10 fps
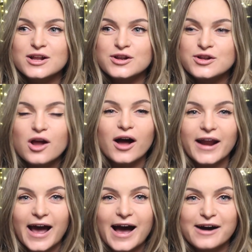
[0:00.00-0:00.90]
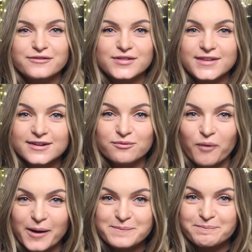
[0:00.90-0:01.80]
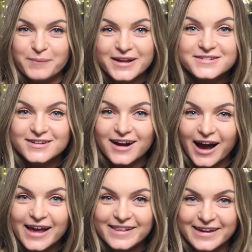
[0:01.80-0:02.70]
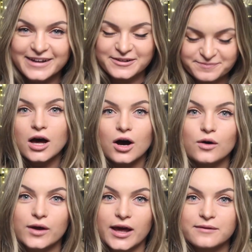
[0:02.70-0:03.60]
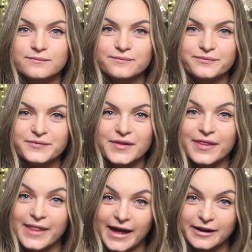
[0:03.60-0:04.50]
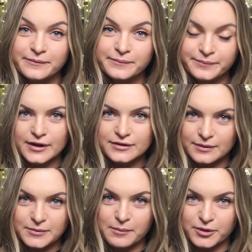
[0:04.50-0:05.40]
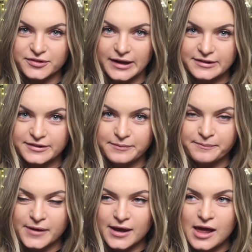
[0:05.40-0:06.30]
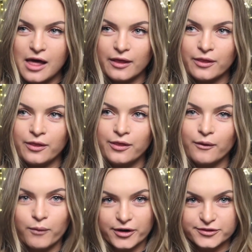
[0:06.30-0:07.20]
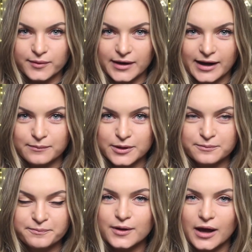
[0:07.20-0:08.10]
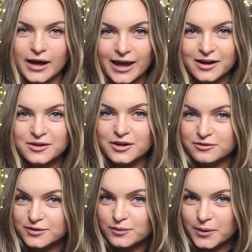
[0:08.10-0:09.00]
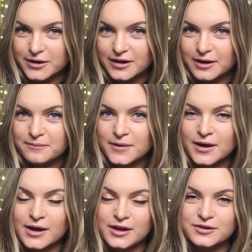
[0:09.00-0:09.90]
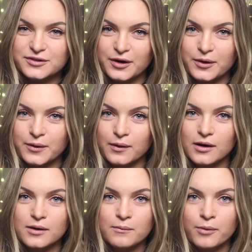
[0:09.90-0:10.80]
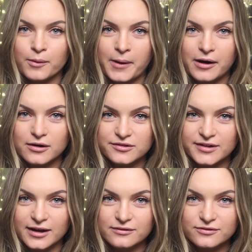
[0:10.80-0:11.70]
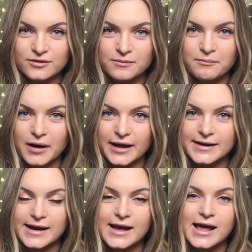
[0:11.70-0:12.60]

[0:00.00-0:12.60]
not have this one busted eyelid. Okay, then September 6th, the worst one happened. Again, this was a work day, so prepare yourself, but